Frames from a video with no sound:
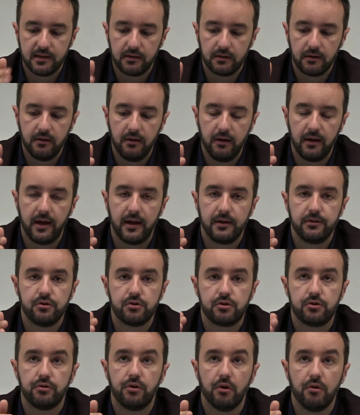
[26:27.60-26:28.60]
signal,
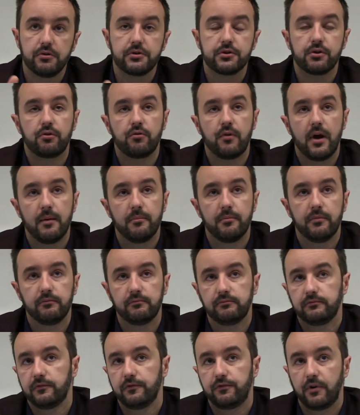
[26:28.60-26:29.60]
and you could also
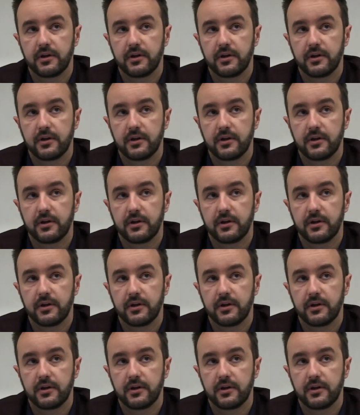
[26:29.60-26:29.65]
grab,